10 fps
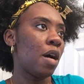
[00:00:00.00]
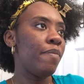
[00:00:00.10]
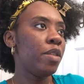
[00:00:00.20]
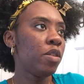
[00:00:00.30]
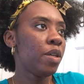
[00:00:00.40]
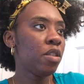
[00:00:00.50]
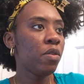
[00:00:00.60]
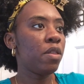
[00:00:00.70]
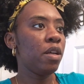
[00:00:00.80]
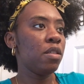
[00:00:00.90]
I've been doing
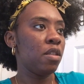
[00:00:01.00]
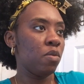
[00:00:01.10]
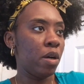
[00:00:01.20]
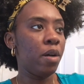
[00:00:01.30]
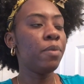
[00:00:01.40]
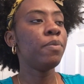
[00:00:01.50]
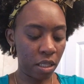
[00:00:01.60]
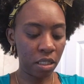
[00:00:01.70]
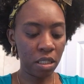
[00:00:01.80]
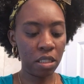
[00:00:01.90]
new things as well.
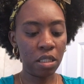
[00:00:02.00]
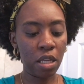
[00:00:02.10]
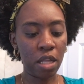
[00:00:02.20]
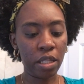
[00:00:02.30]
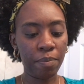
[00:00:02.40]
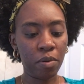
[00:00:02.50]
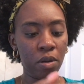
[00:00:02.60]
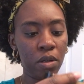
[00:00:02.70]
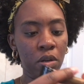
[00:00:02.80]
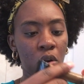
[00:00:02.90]
This is the LA
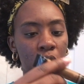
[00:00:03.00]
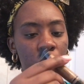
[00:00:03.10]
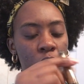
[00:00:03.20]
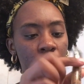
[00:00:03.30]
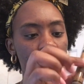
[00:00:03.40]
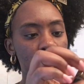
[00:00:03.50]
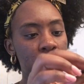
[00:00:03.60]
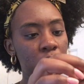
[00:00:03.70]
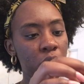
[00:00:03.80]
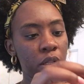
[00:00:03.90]
Girl Pro
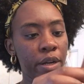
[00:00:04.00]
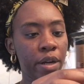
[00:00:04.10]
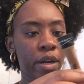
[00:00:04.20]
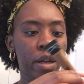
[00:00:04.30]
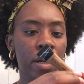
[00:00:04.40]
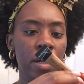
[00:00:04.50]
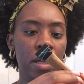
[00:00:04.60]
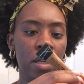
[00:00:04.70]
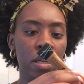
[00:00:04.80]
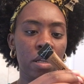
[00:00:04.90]
Concealer
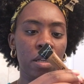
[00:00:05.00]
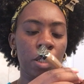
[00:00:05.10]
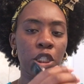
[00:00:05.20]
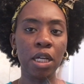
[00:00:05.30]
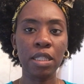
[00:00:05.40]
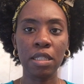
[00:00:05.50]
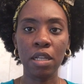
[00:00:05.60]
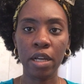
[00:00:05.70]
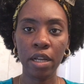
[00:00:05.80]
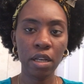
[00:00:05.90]
in a
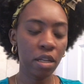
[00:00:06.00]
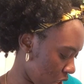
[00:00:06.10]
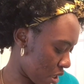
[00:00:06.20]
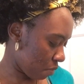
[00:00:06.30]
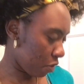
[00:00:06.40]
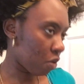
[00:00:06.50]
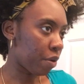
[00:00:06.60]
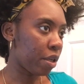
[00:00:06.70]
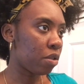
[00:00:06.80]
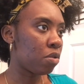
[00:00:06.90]
chestnut, and I'm
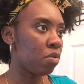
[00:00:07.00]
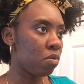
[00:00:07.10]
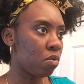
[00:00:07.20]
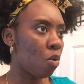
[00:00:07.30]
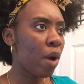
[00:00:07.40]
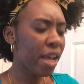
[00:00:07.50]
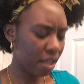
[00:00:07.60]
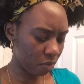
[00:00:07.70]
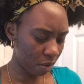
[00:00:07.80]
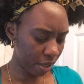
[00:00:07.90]
going to
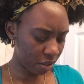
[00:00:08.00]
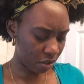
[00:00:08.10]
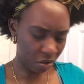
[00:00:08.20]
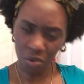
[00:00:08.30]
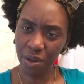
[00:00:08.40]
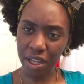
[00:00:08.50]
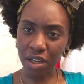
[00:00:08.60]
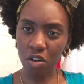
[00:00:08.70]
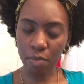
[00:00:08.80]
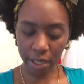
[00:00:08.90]
wait, what am I
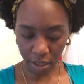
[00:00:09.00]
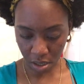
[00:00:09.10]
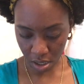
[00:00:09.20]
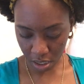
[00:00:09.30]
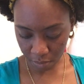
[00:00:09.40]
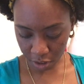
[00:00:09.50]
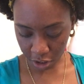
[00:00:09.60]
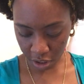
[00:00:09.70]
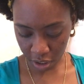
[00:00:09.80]
doing? Oh my god, I'm such an